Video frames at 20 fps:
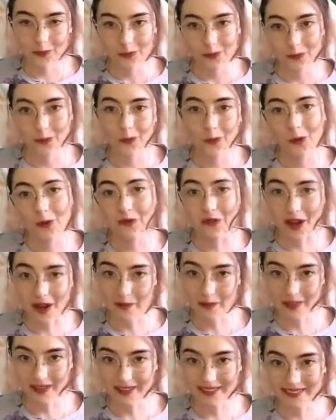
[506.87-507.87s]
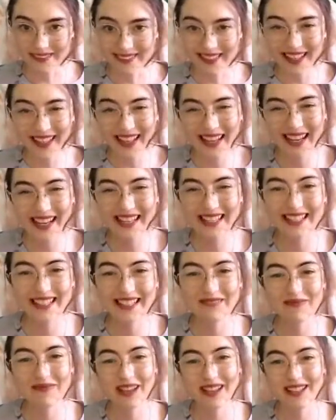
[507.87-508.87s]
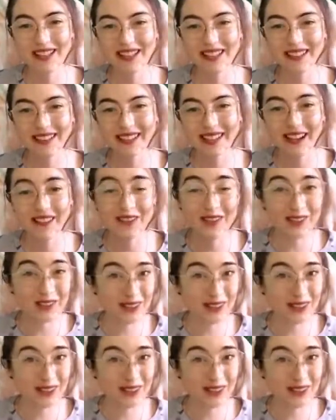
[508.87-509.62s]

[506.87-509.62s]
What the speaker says: we're vibing. And basically I've also